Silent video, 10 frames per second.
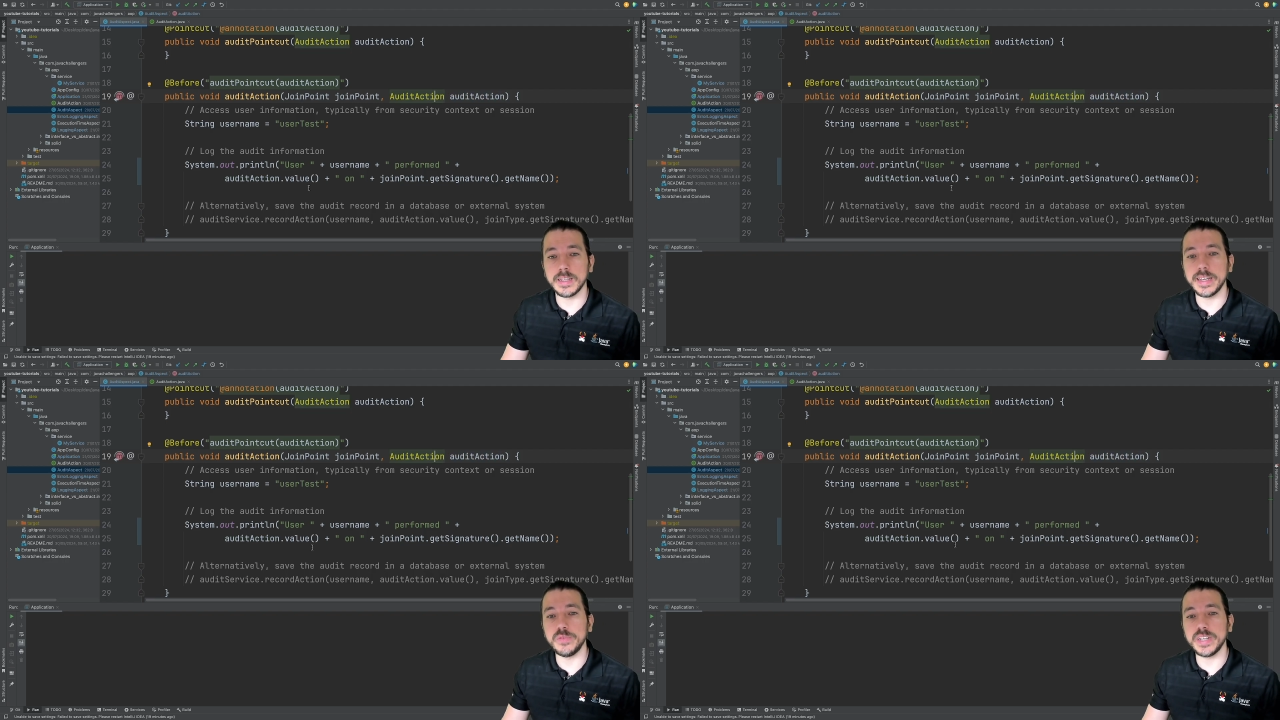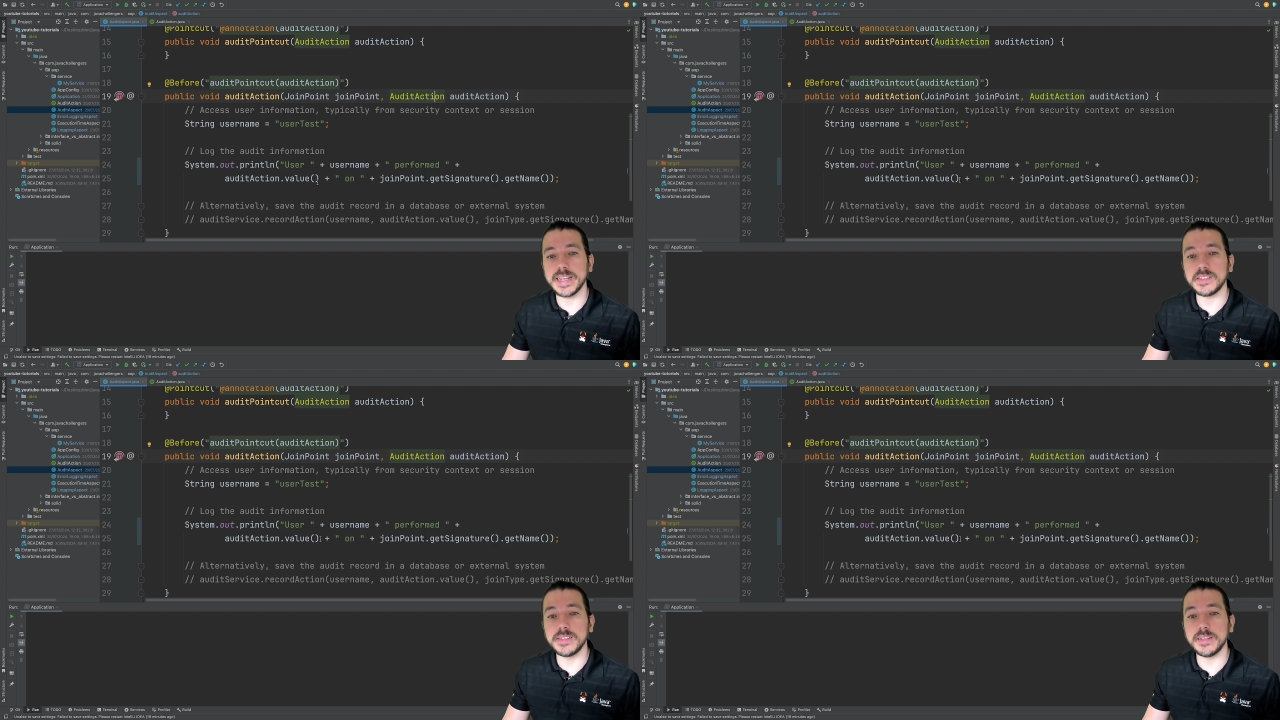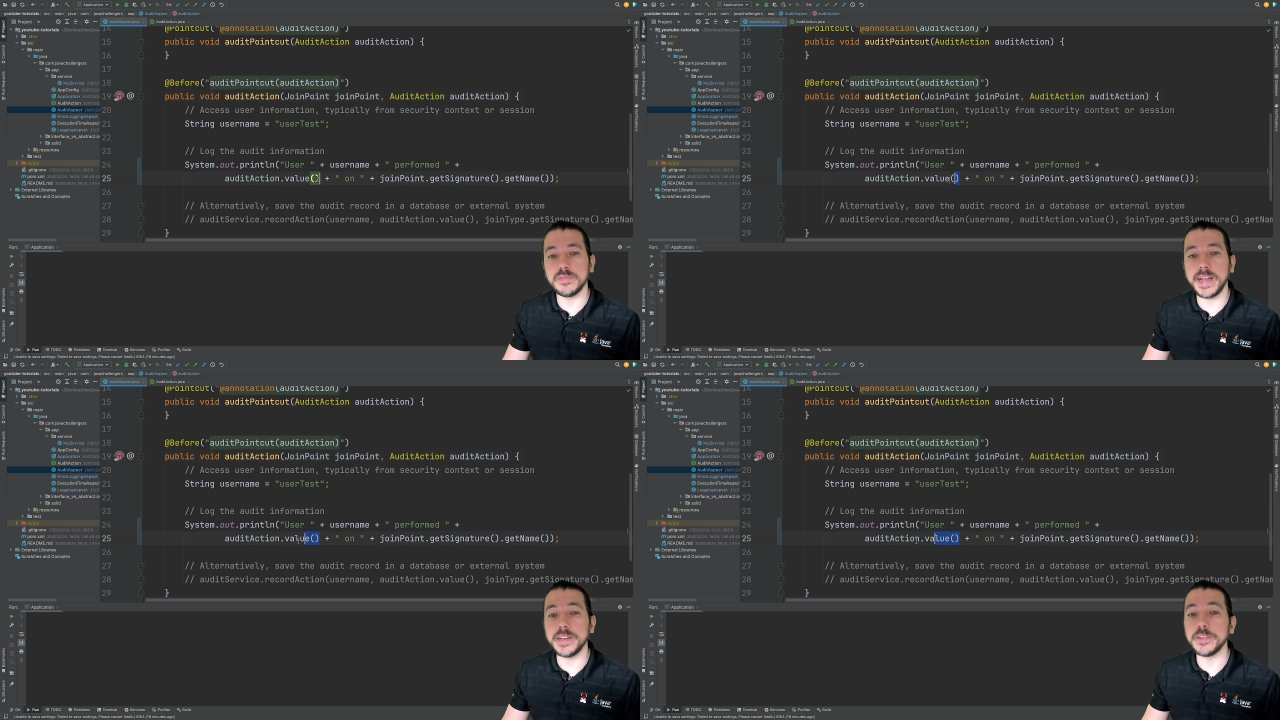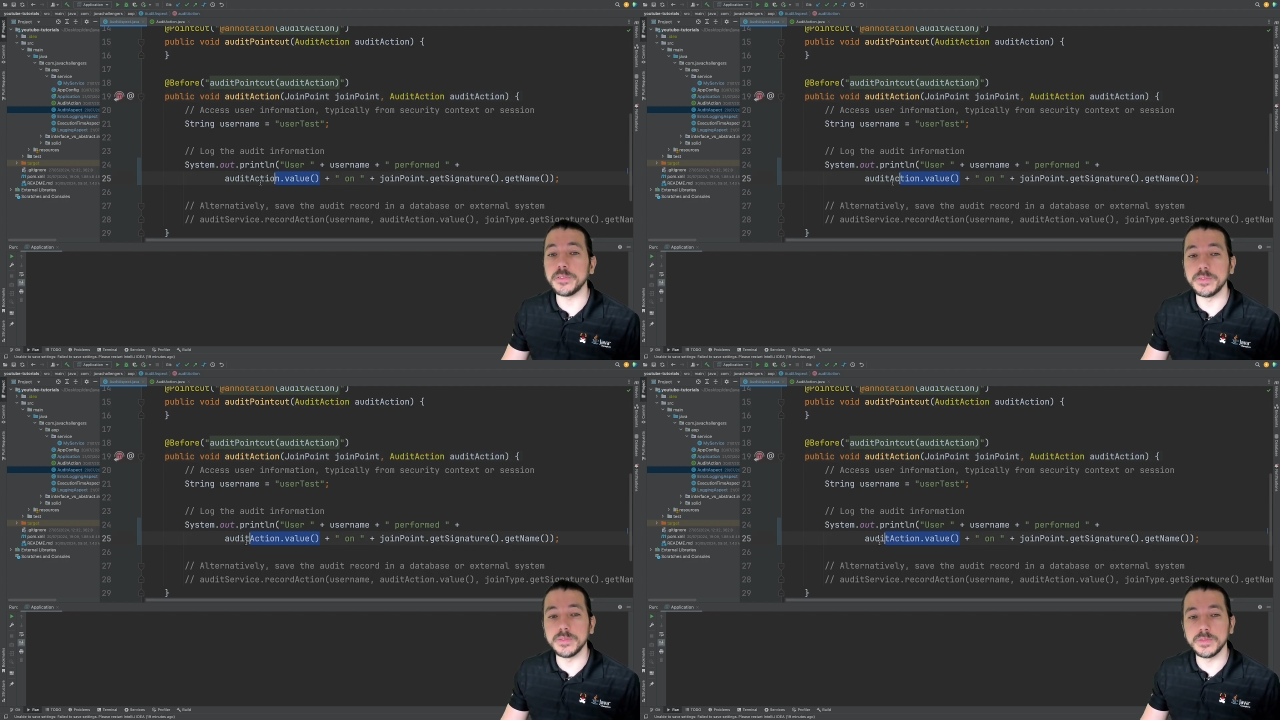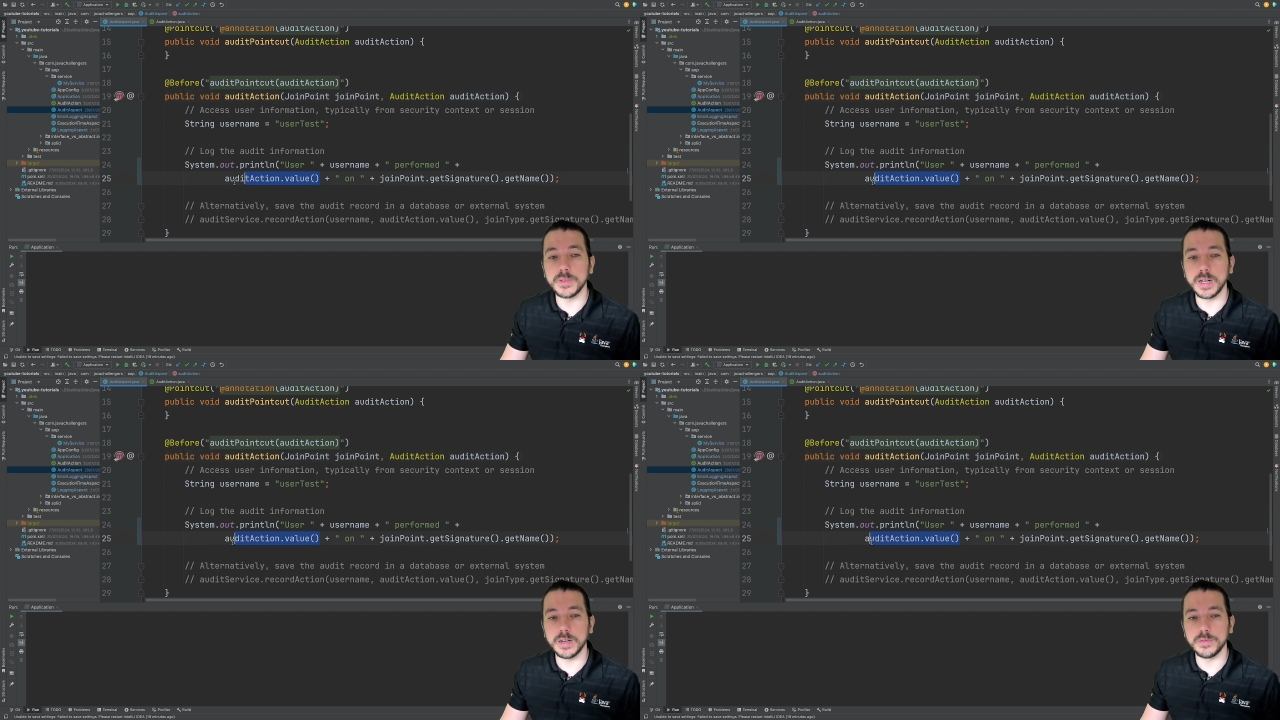and we get the value
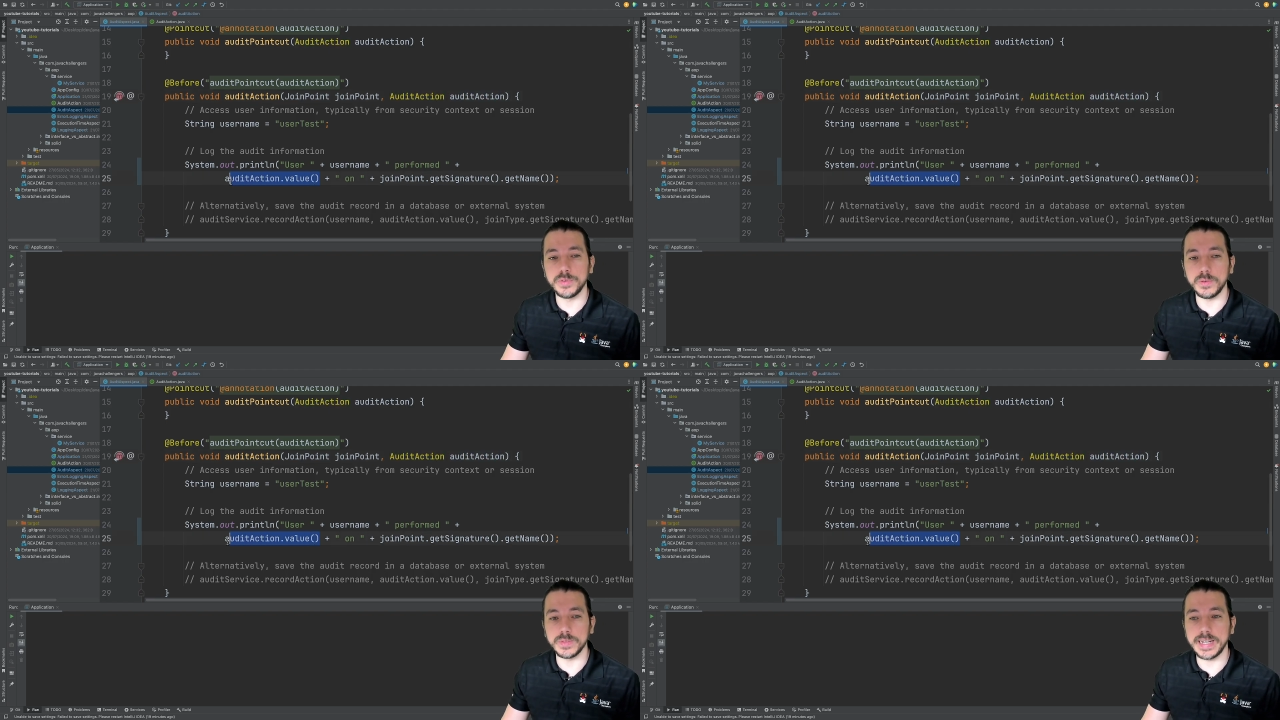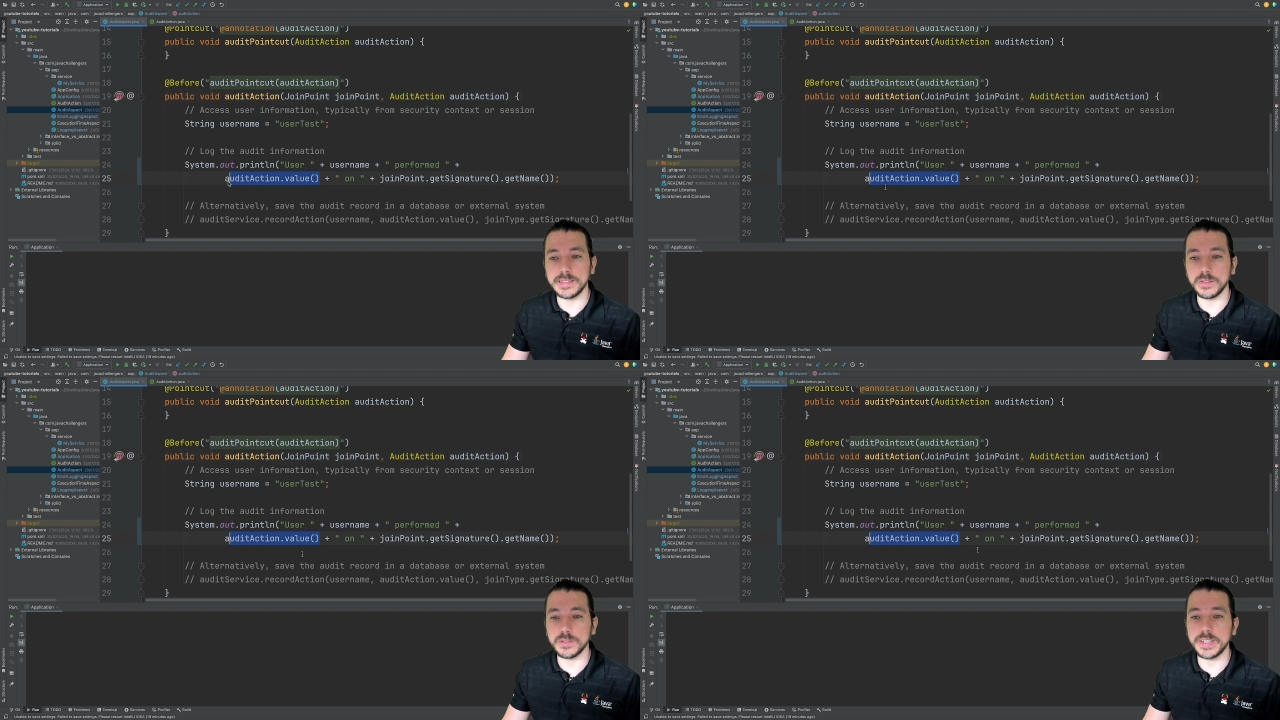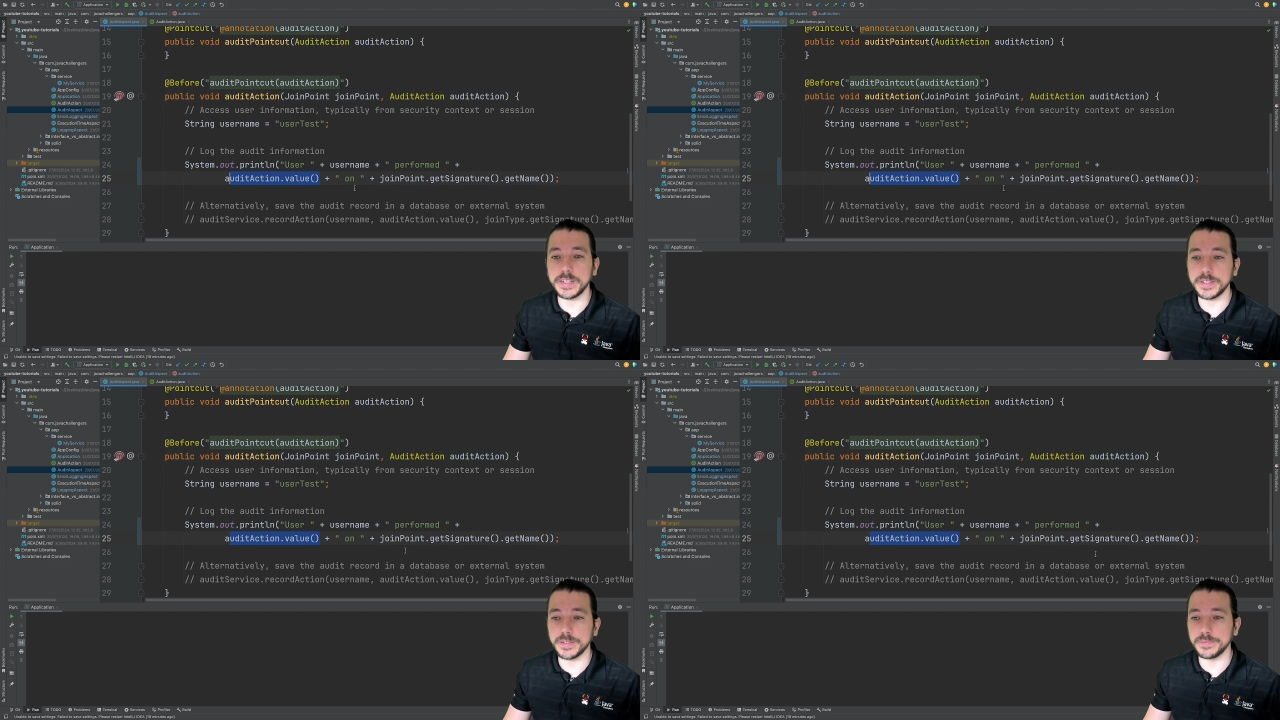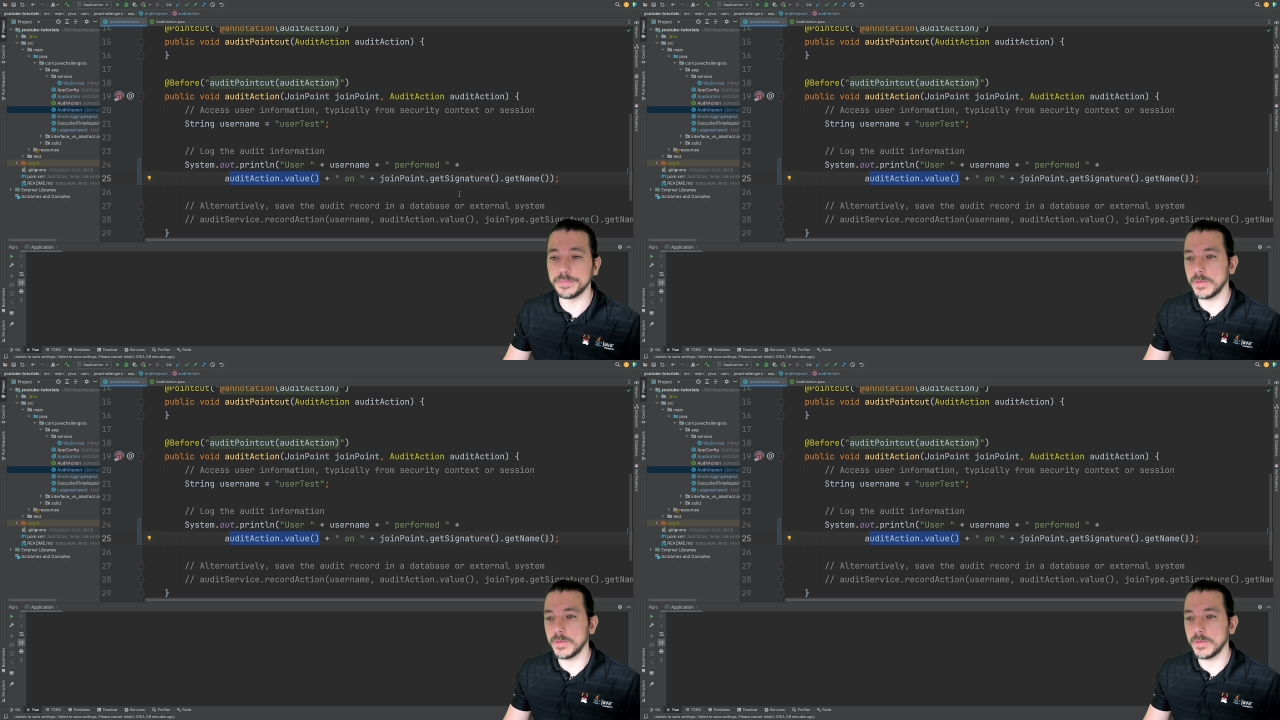from that annotation.